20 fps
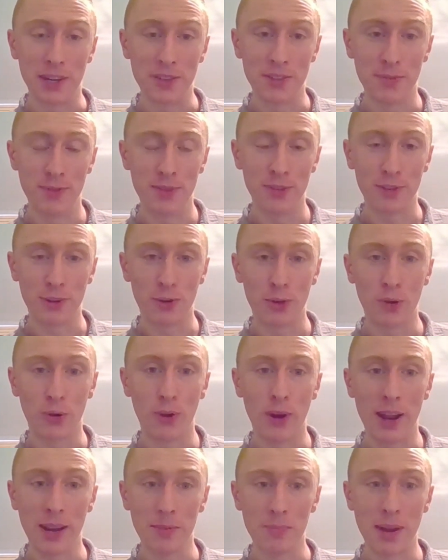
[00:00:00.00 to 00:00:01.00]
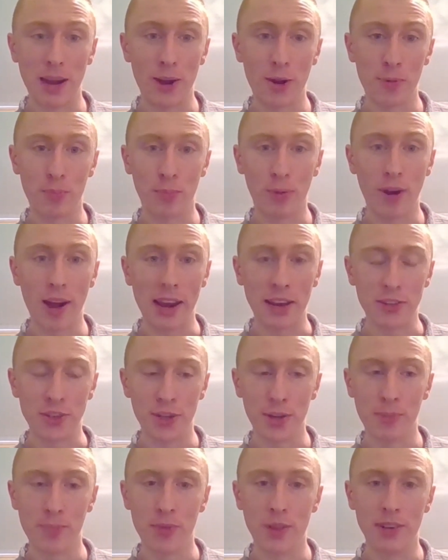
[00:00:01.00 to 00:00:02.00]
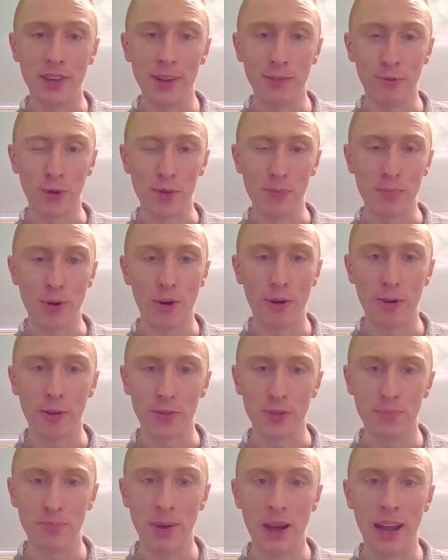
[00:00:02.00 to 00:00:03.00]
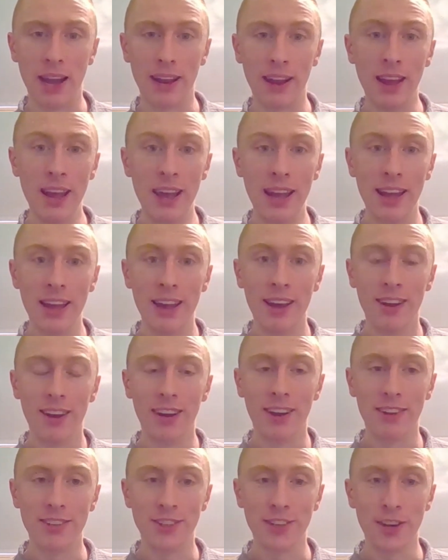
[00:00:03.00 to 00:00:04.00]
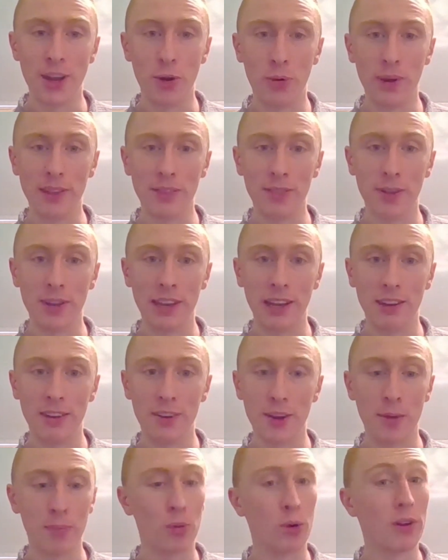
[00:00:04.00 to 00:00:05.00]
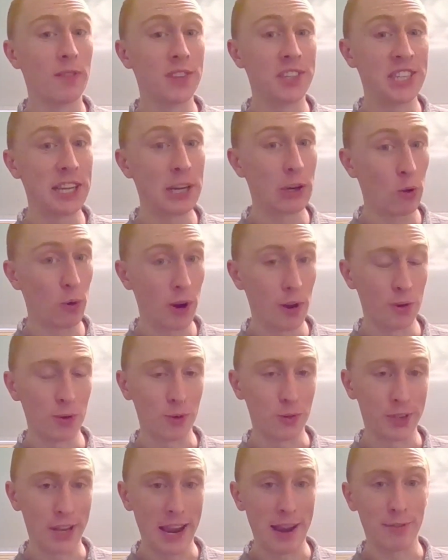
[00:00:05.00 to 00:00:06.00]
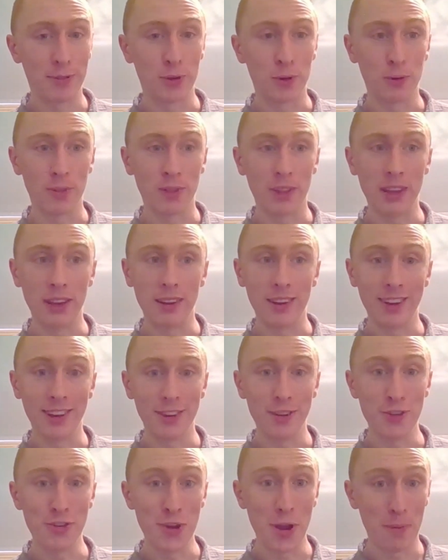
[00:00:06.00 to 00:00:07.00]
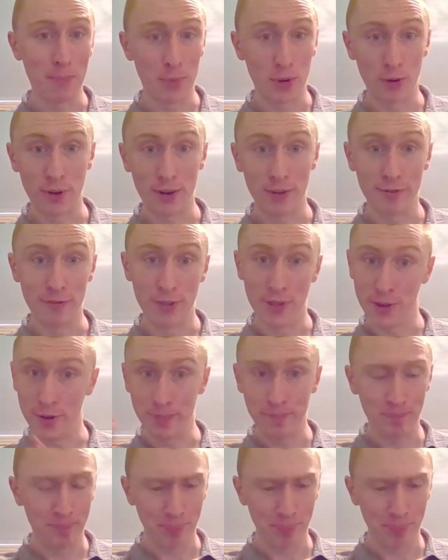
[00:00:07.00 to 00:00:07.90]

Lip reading: As Greg Bear breaks up the different parts by denoting the number of zeros after the number of the